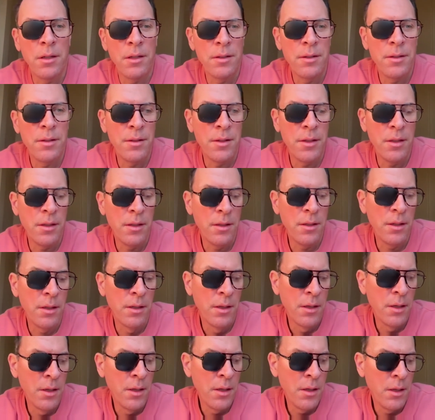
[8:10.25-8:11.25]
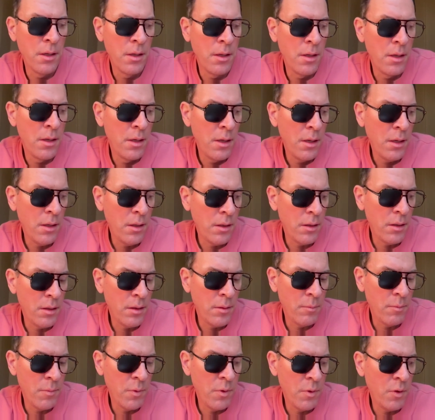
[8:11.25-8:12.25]
I see
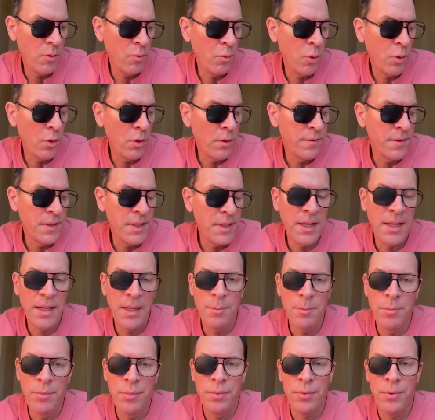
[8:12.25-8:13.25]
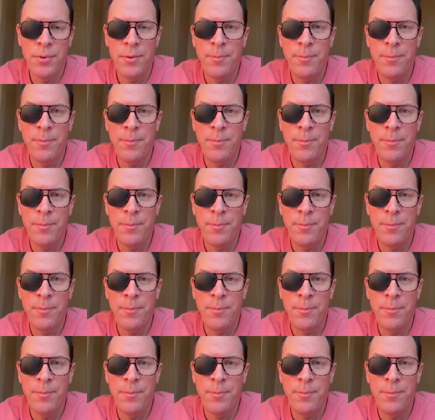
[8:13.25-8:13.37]
a roll of tape.